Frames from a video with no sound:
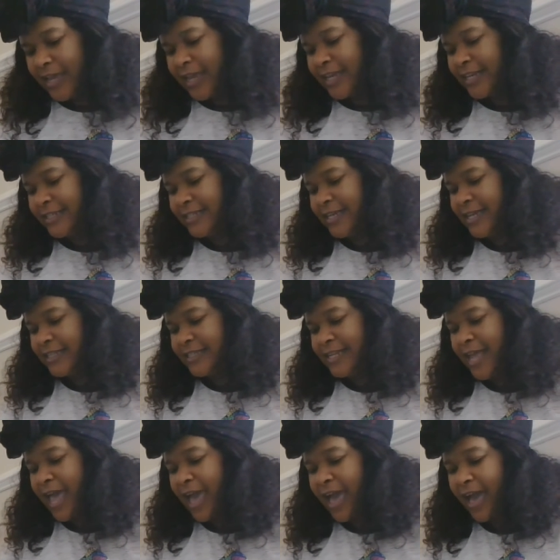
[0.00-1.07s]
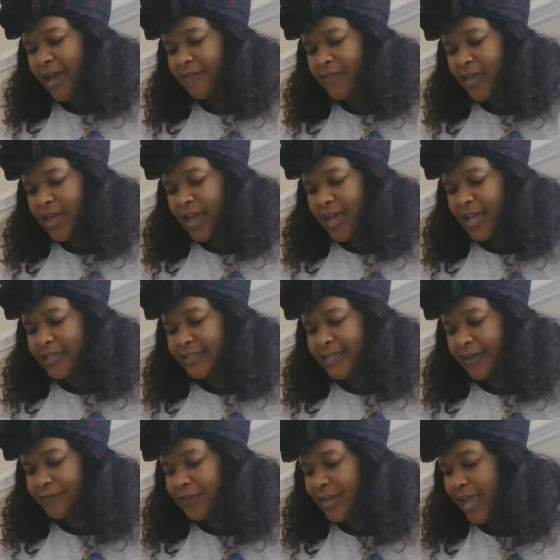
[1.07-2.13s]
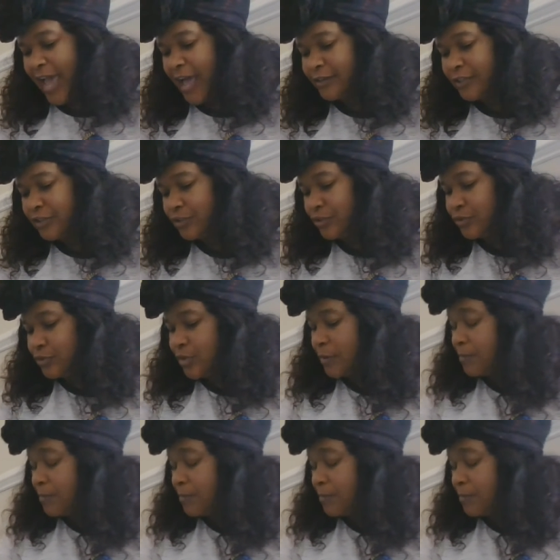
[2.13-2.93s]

And it doesn't have a definite altitude